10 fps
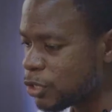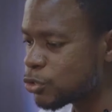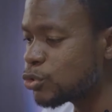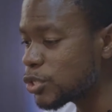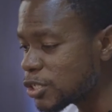
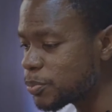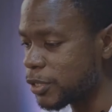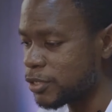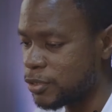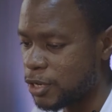So this
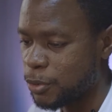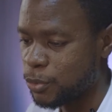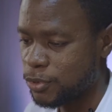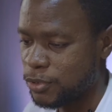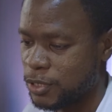particular
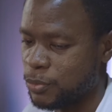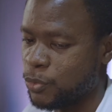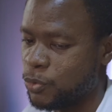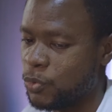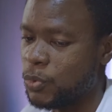one,
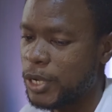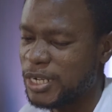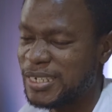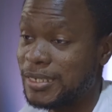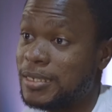we
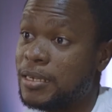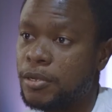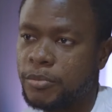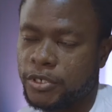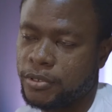were
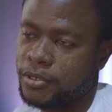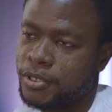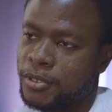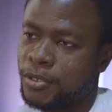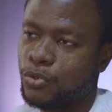determined
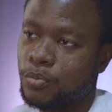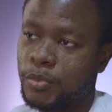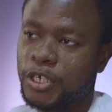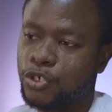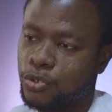to
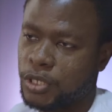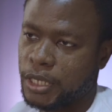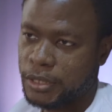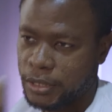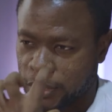make sure
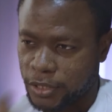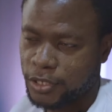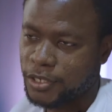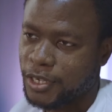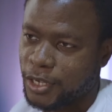that
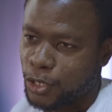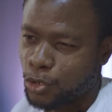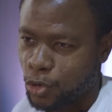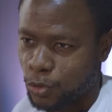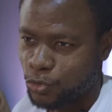this
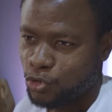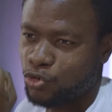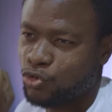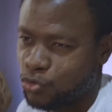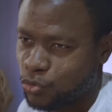
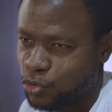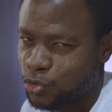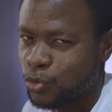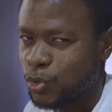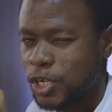comes true.
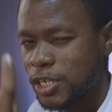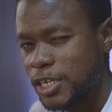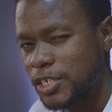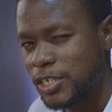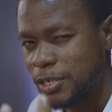So
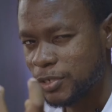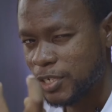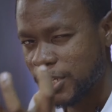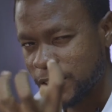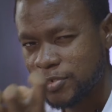there's
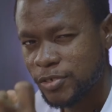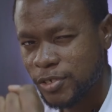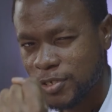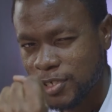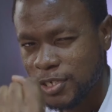that
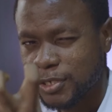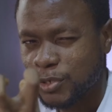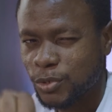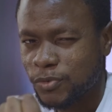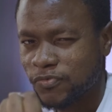
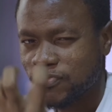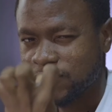sense of